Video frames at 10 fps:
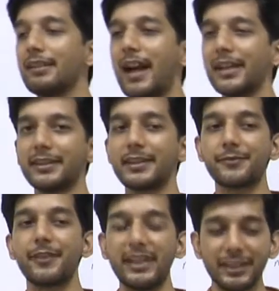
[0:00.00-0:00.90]
And
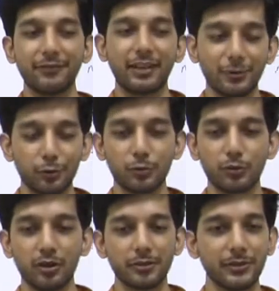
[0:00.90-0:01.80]
it's very difficult to
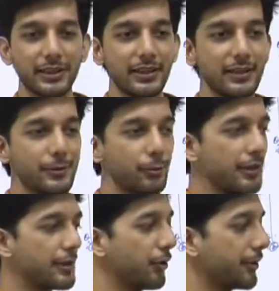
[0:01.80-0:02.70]
draw 3D, so
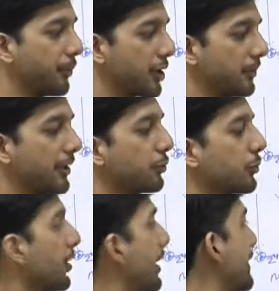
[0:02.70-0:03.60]
it's not possible to
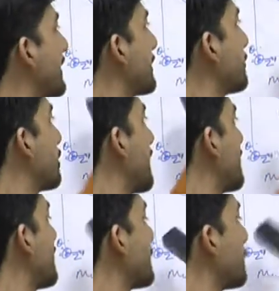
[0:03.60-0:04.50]
draw anything more
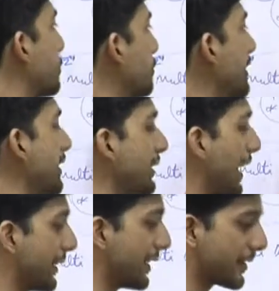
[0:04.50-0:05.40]
than a 2D
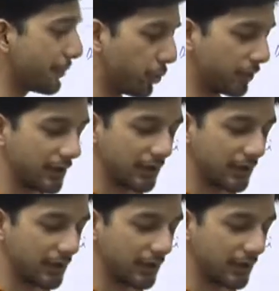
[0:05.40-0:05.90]
at this board